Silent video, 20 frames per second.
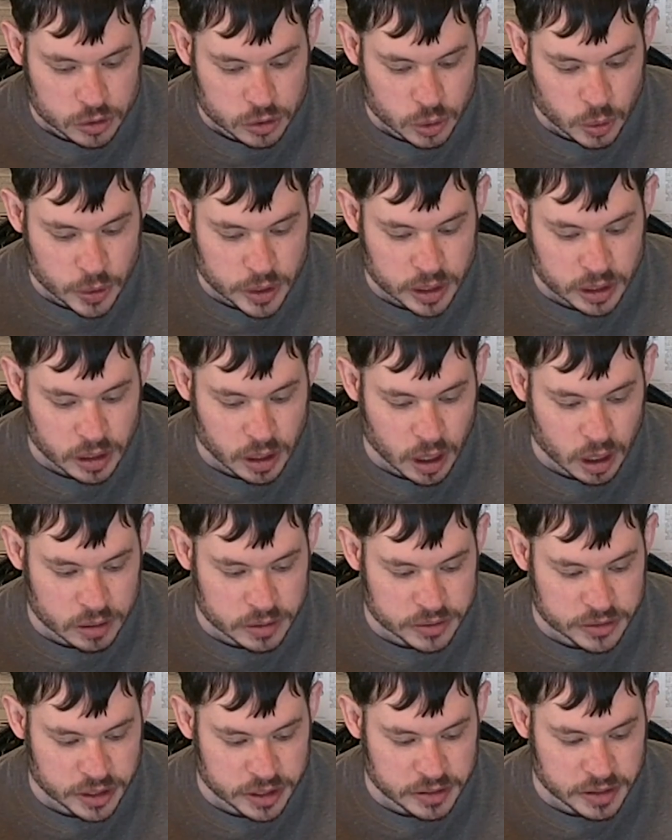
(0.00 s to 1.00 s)
Lauren and
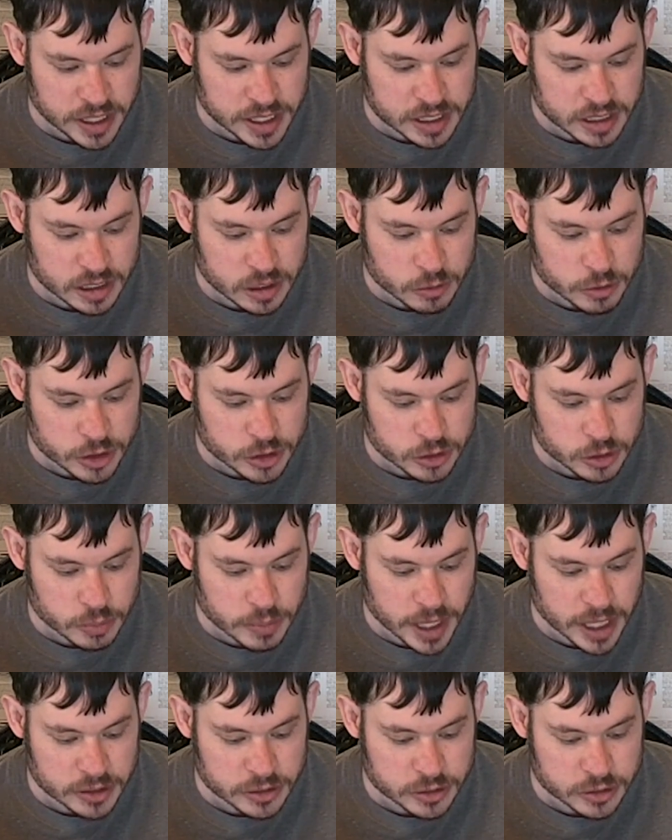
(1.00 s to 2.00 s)
Hollis had taken the
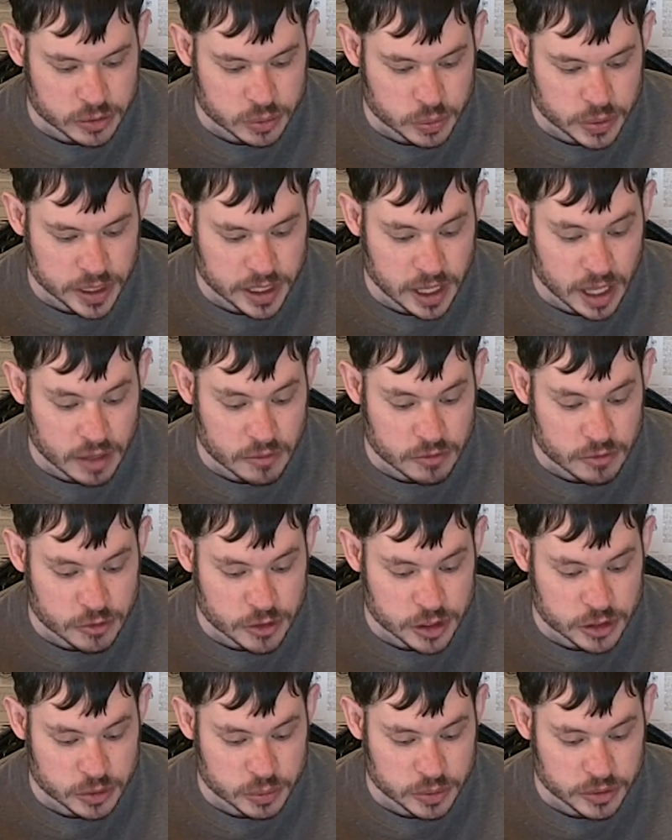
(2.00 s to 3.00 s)
original master suite, and
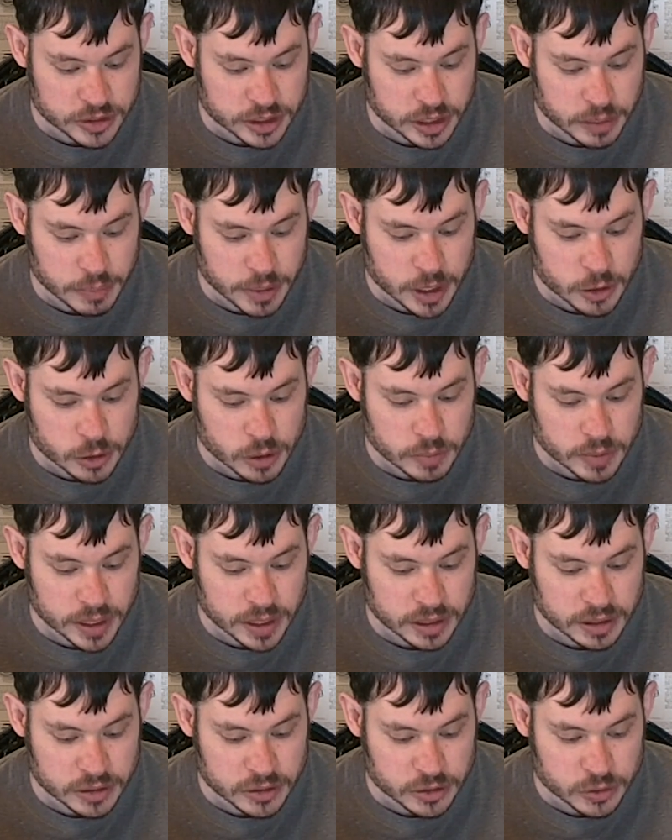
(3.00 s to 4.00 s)
Fritz was in a bedroom
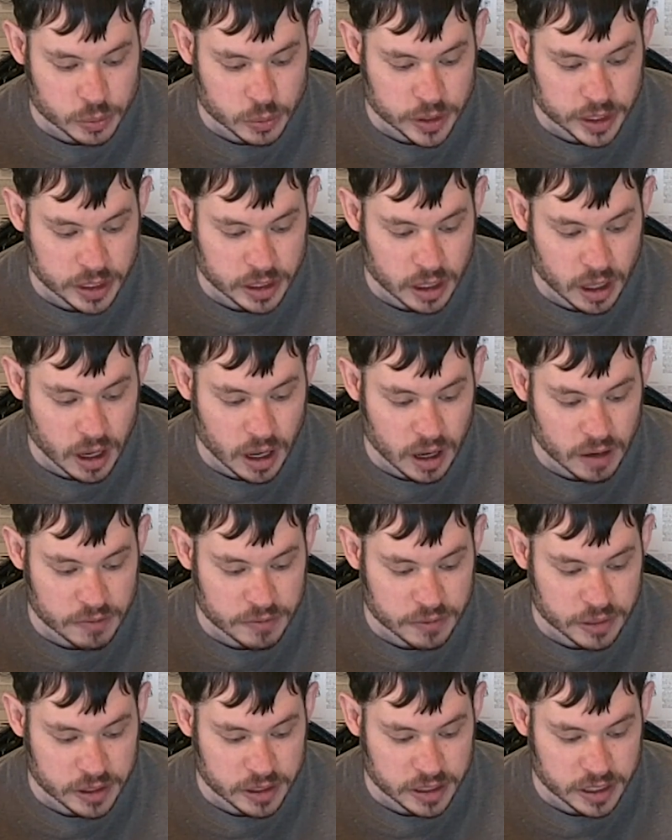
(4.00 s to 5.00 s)
in the wing
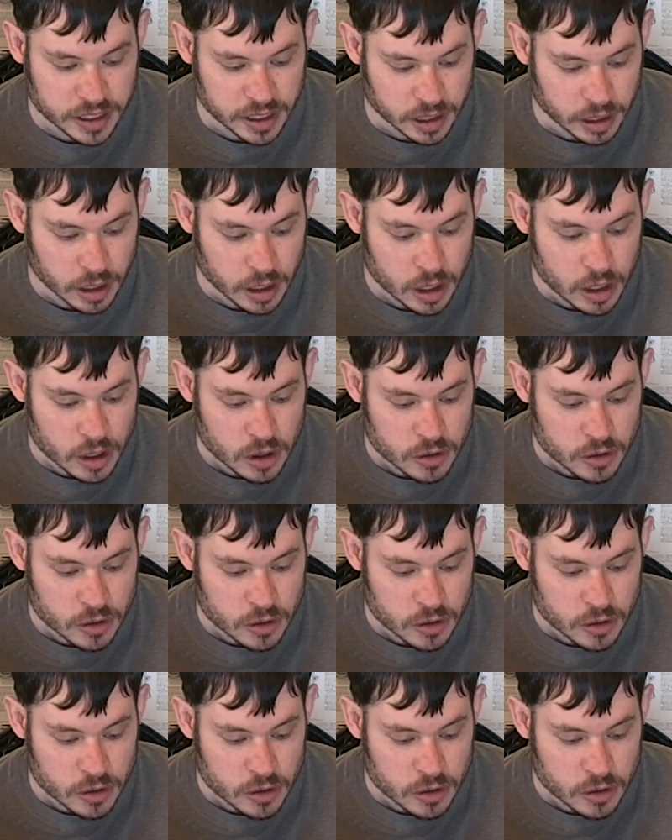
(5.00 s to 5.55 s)
off the den.